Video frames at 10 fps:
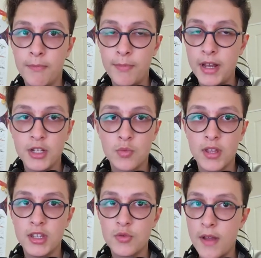place where
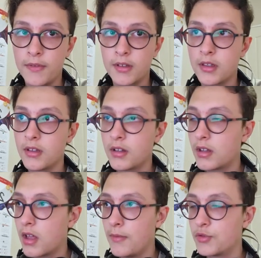the traffic
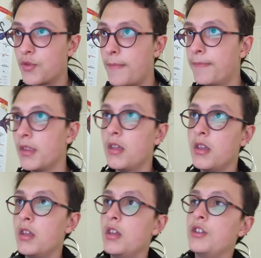comes from.
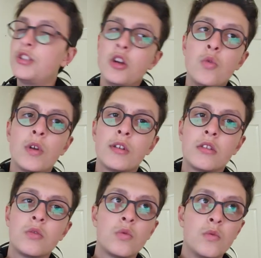So
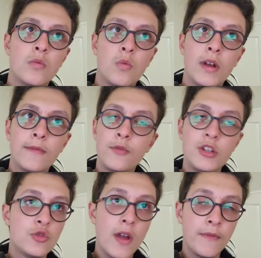what free
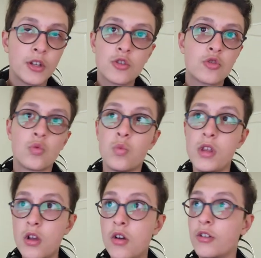traffic source we
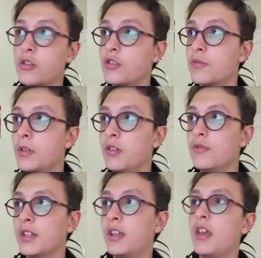are going to be
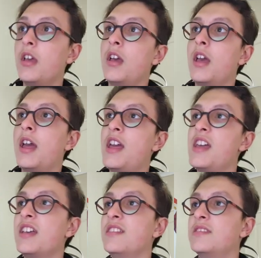using
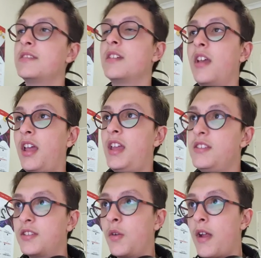is
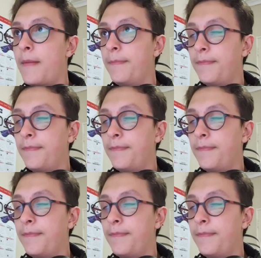Instagram.